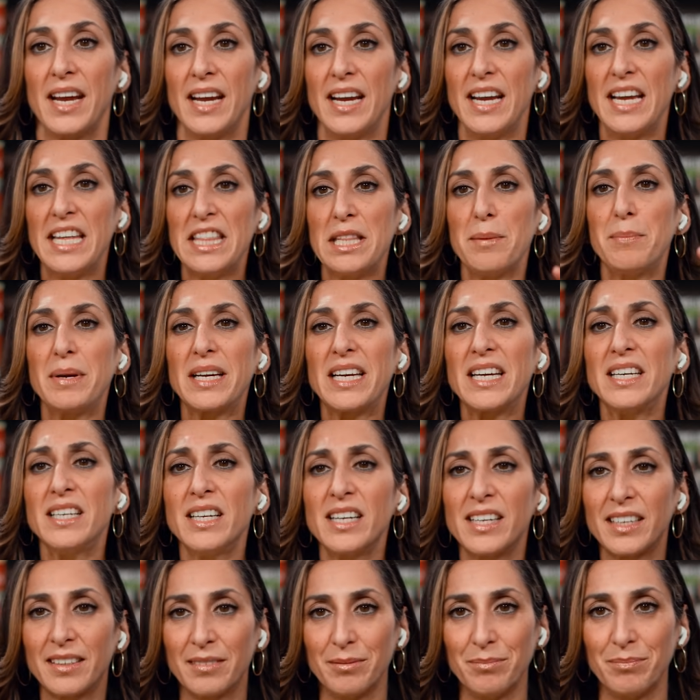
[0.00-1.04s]
In the
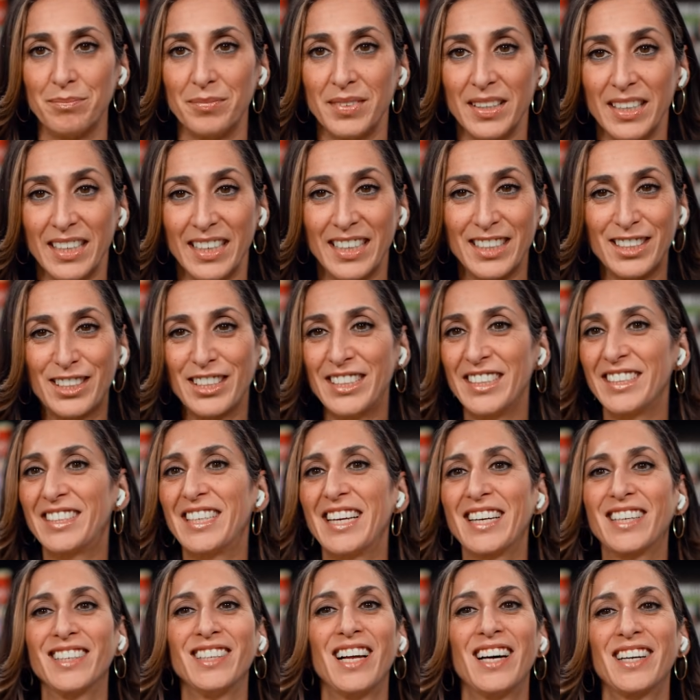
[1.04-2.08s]
beginning, it's going to
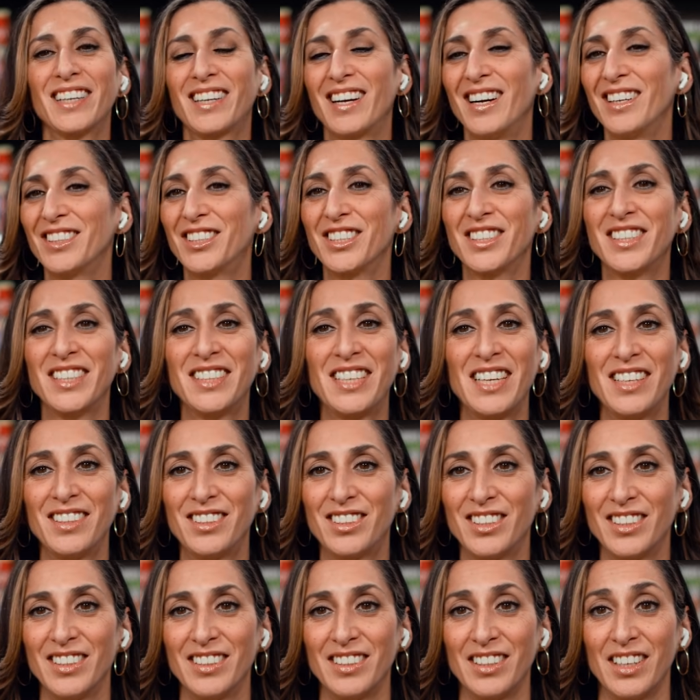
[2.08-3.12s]
take a lot of conscious
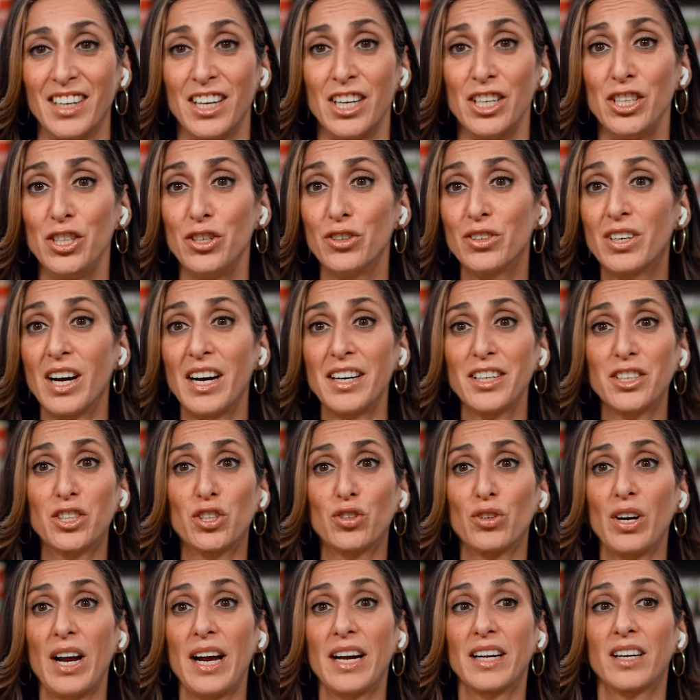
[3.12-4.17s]
attention. You've got to
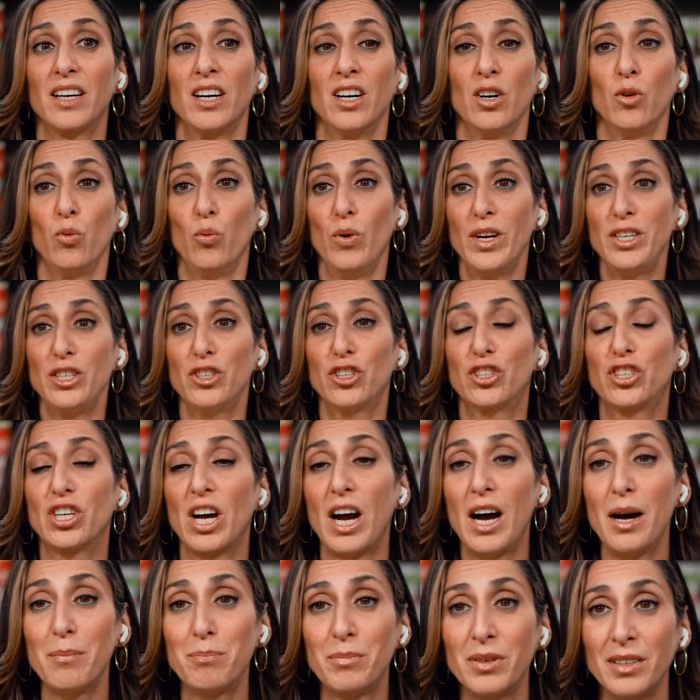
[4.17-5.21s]
track when you
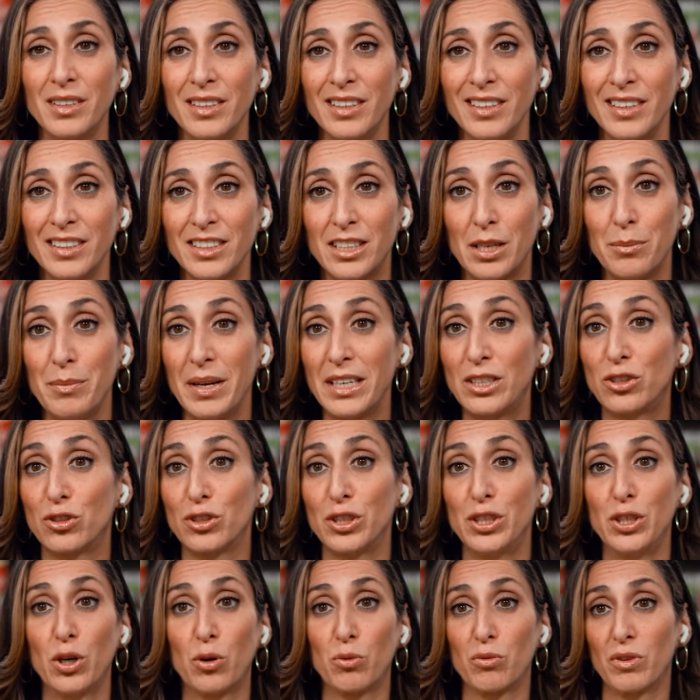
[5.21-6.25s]
shop to make sure
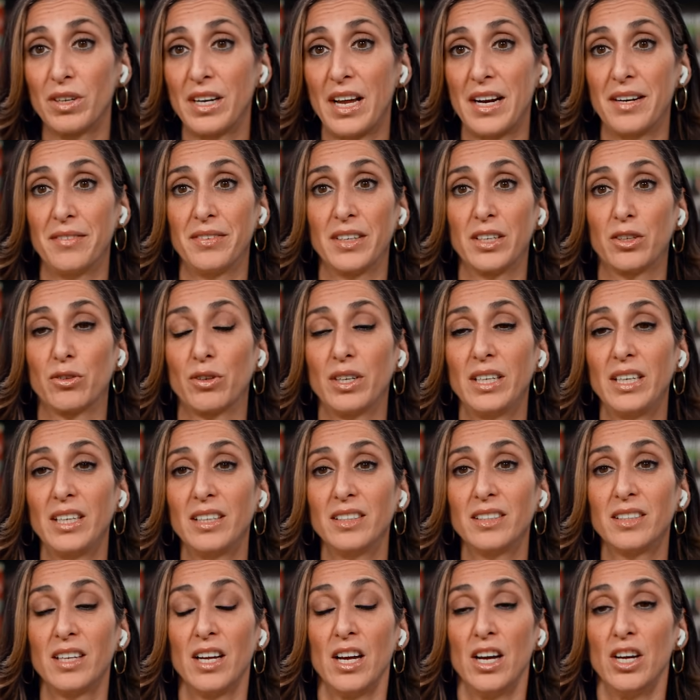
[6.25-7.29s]
you don't run out of
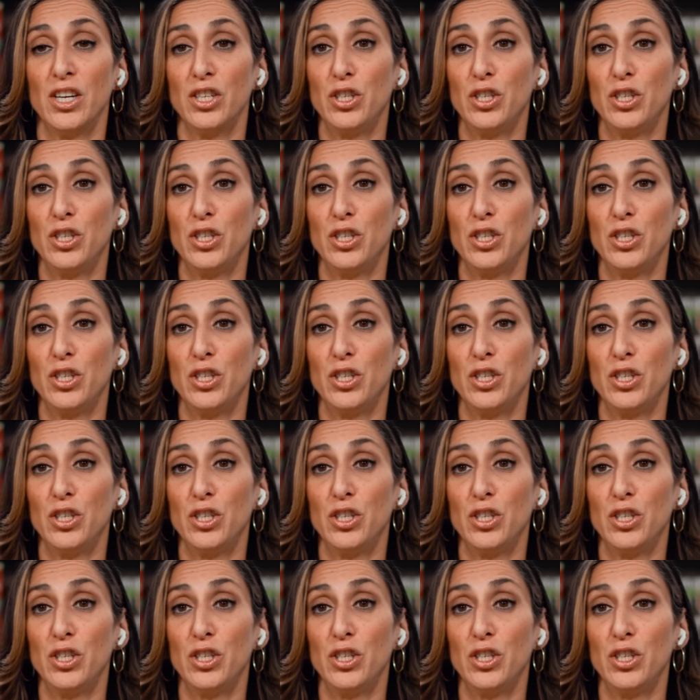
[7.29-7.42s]
ingredients.